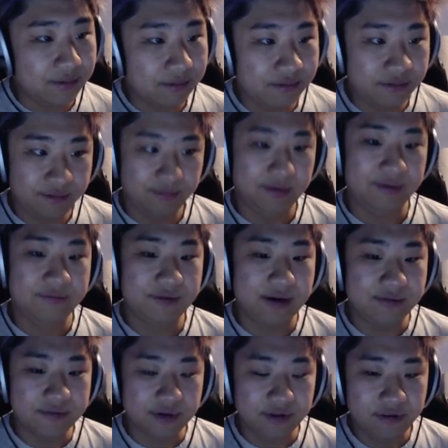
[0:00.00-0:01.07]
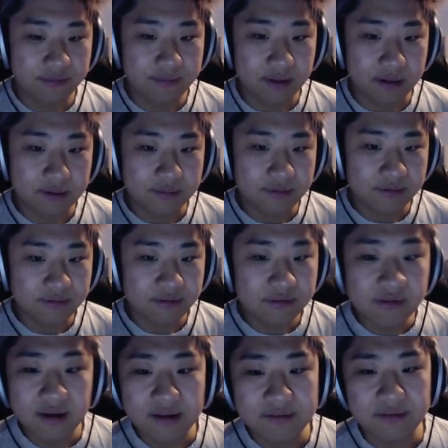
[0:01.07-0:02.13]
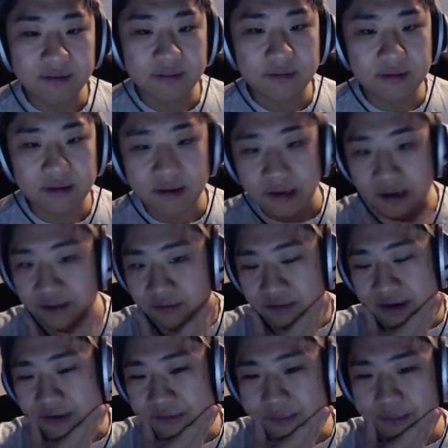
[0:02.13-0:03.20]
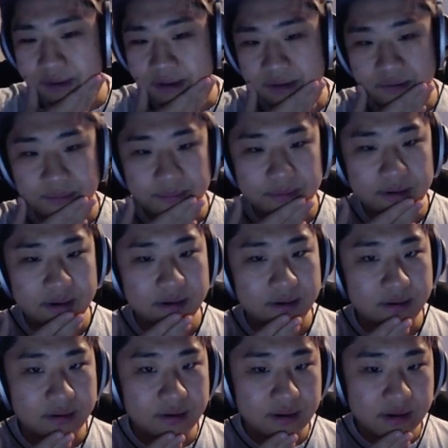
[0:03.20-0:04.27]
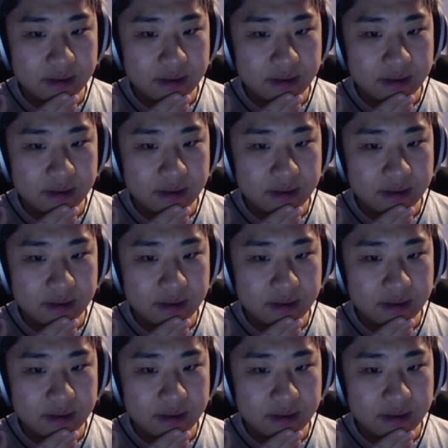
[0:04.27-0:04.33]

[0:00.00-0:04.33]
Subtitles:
still wait for after Ice Block. Whereas this guy, it's like, I either never play it or play it here.